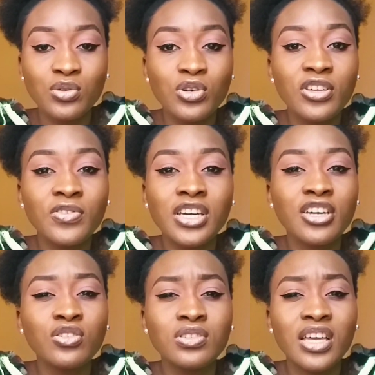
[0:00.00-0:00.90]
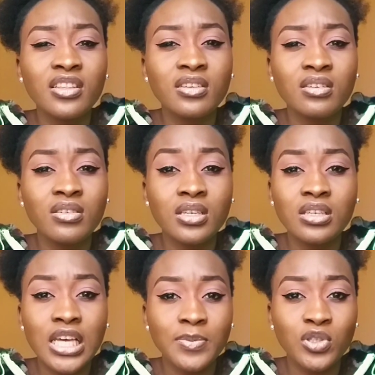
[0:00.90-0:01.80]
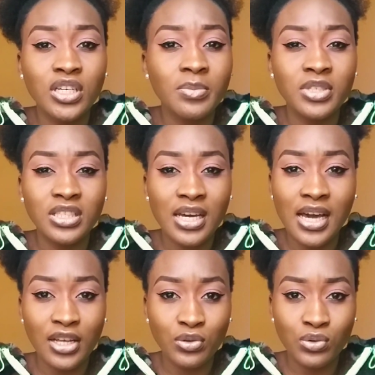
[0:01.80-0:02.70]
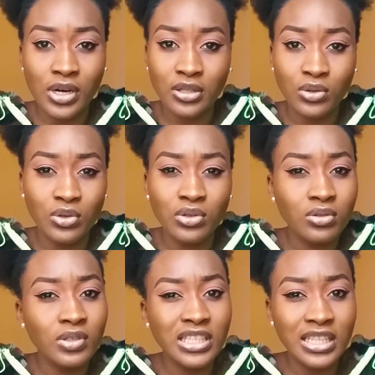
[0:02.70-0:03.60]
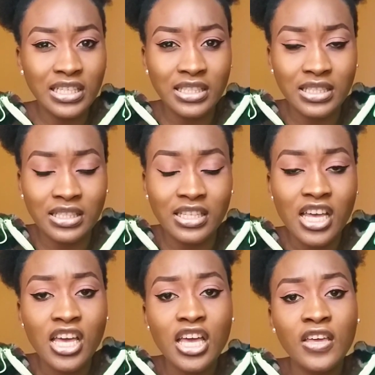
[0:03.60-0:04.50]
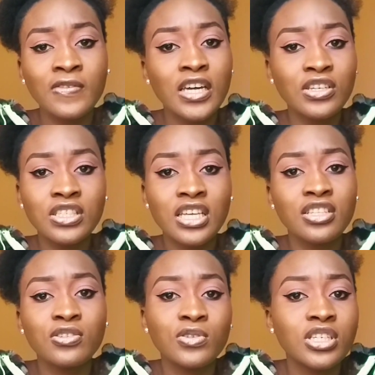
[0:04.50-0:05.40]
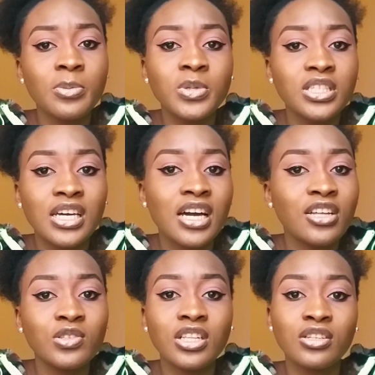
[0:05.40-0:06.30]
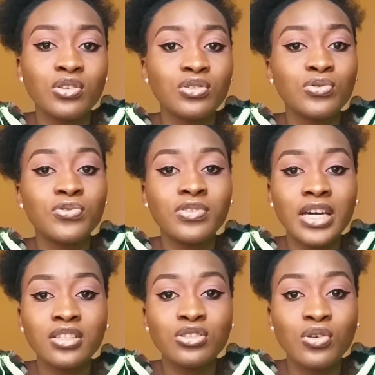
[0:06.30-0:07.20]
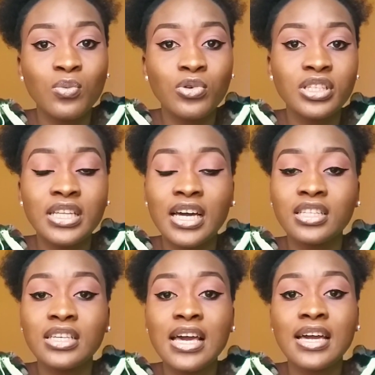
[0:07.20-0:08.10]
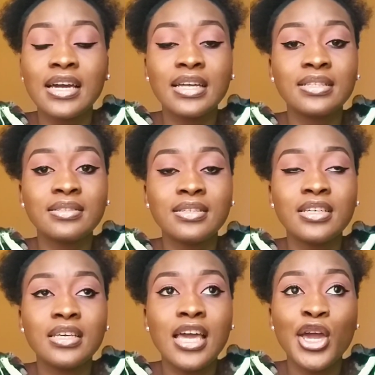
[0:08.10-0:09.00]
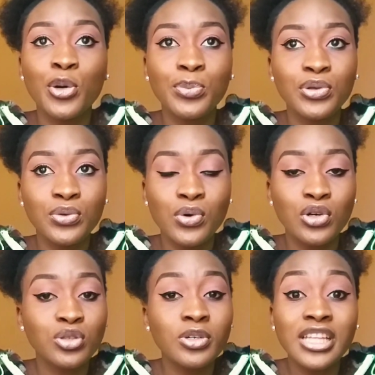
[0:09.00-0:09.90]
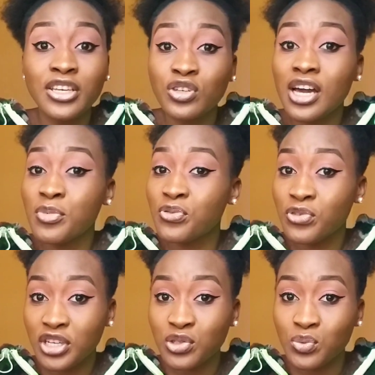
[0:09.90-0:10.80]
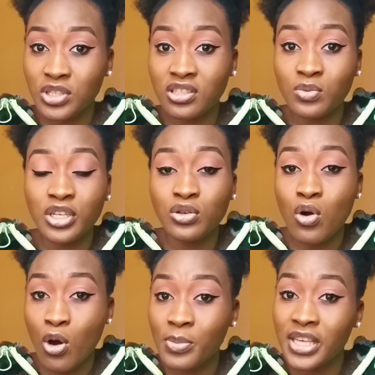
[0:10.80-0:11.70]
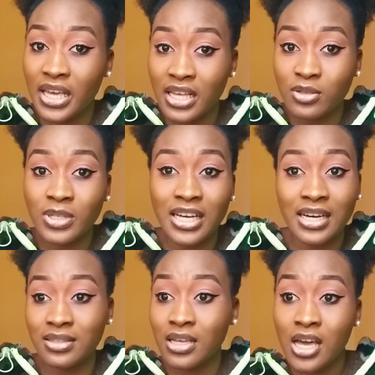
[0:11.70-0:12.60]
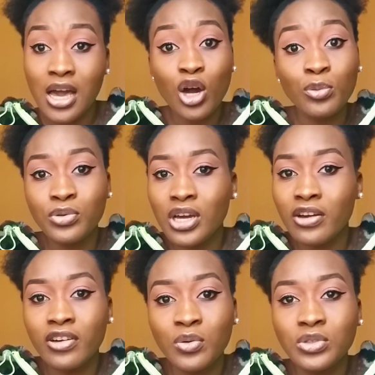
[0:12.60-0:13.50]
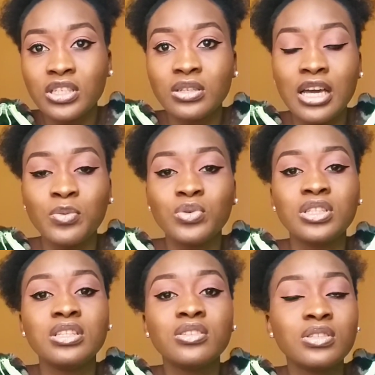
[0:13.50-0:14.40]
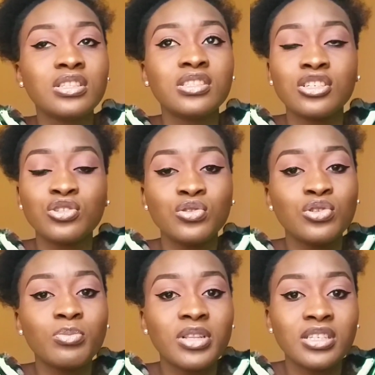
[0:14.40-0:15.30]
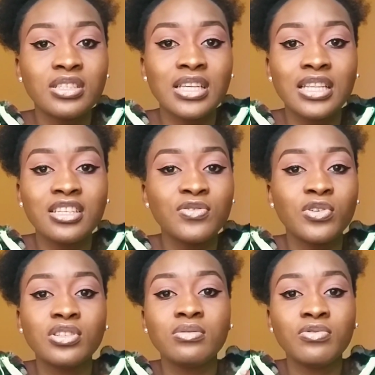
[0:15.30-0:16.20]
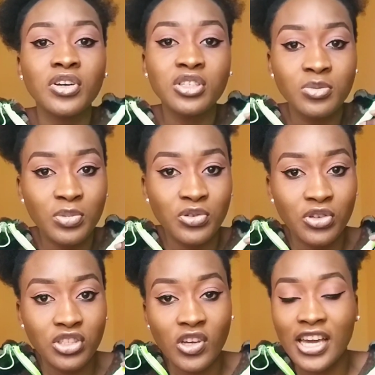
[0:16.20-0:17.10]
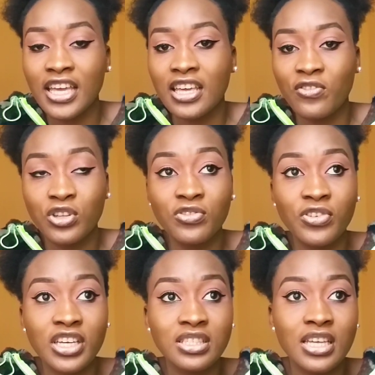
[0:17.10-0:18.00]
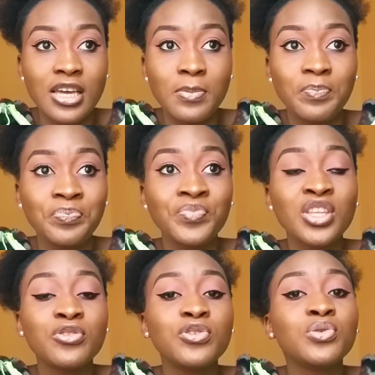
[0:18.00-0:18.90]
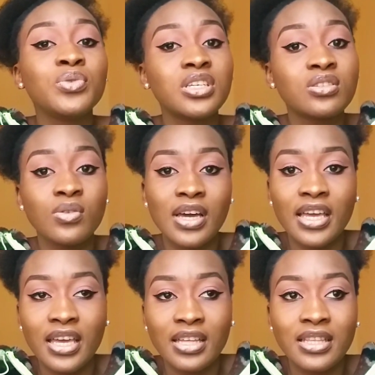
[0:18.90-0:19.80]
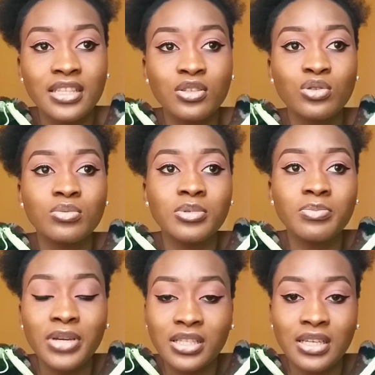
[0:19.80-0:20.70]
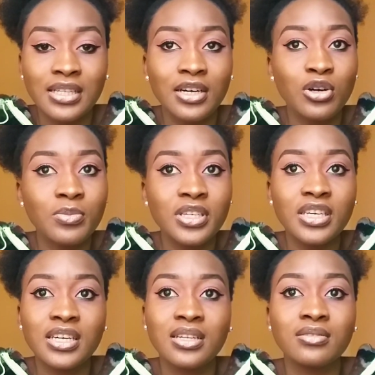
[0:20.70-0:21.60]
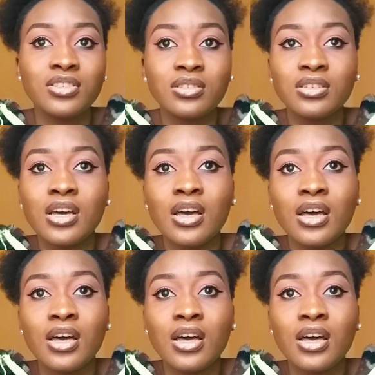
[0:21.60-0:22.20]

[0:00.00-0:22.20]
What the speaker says: So if you can use any social media handle at all, not only LinkedIn, if you can use any social media handle at all to find someone that can help you, or someone that you can be friends with when you come here, someone that can help you around with with little things and show you places, at least for the first period you are here, for the first few weeks you are here, then it would be better than coming here and just